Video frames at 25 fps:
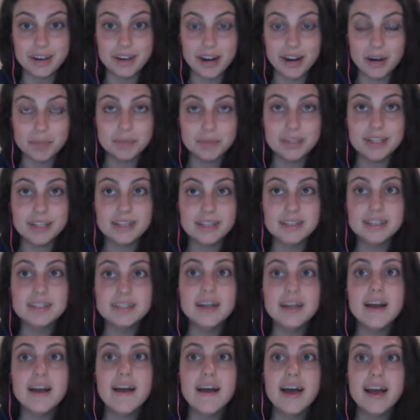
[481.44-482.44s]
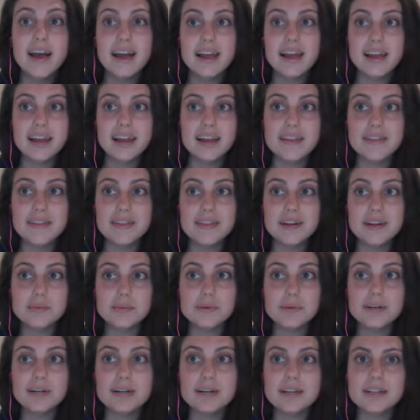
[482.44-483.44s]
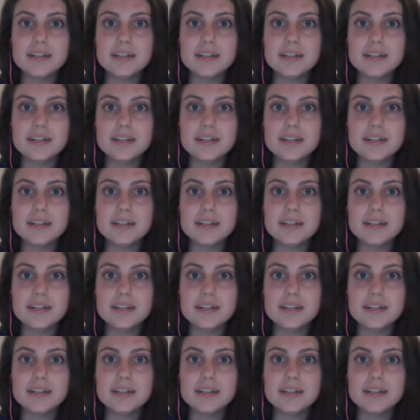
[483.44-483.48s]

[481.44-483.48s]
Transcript: options. And there weren't,